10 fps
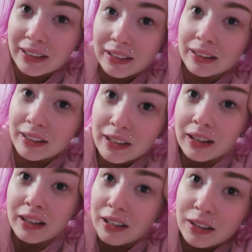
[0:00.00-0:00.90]
to
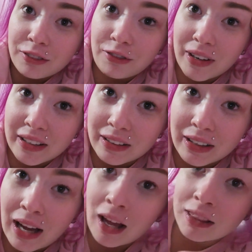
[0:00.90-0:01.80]
find
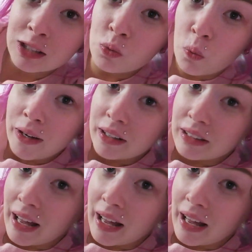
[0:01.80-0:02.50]
I got this weird